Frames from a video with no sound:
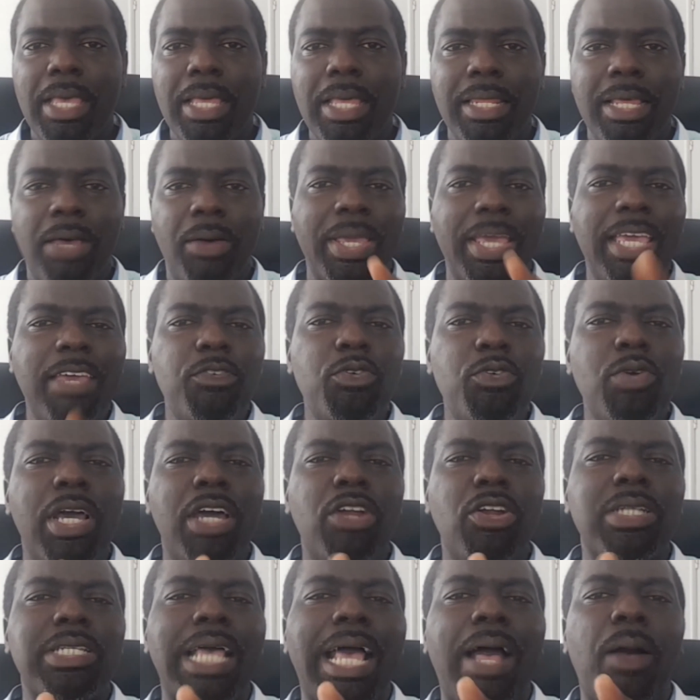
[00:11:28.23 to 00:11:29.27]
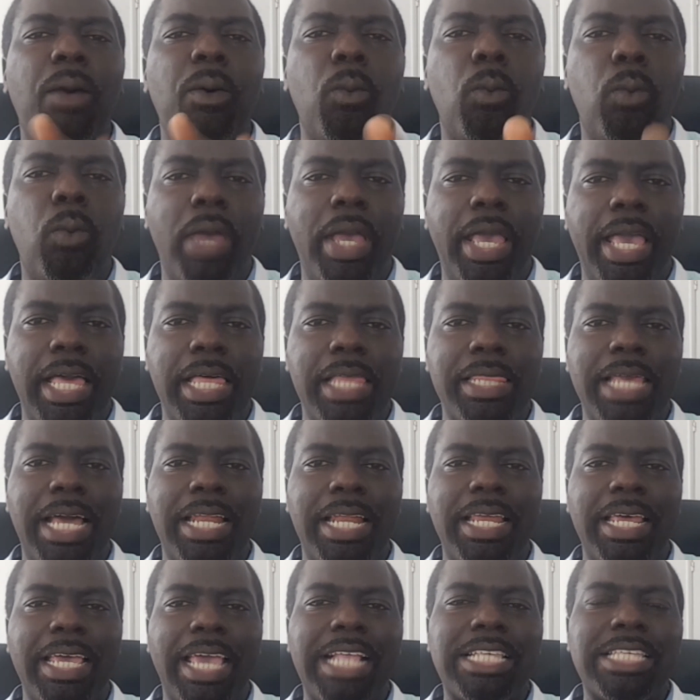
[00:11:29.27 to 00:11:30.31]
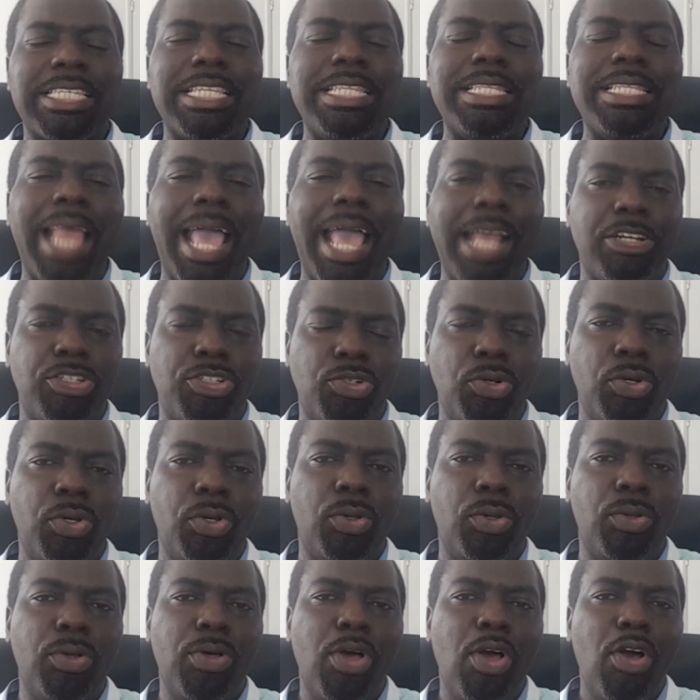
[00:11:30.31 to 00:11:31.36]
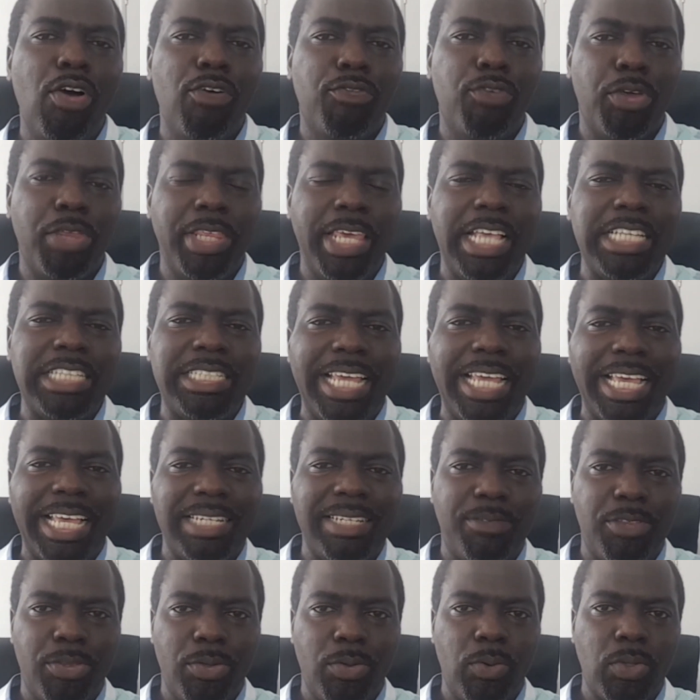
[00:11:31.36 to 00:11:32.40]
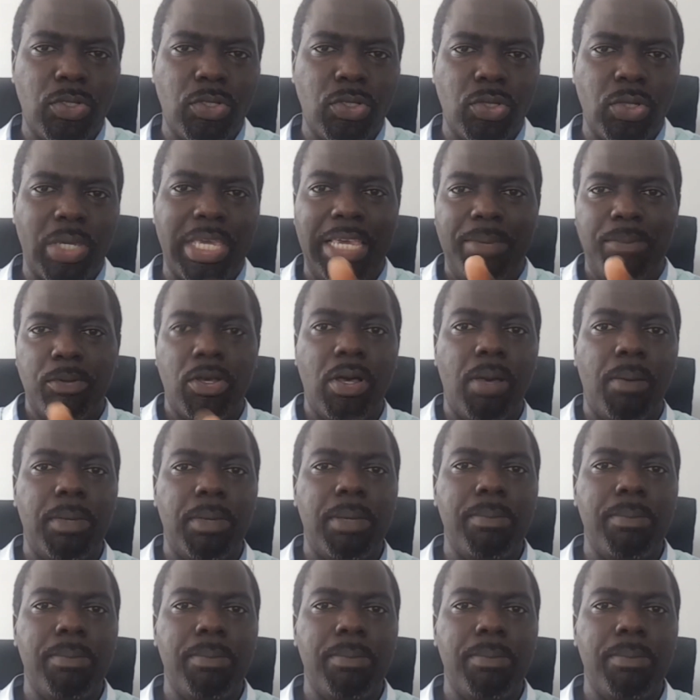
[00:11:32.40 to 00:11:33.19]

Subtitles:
Now, if you are not aware that it's natural for these negative thoughts to keep coming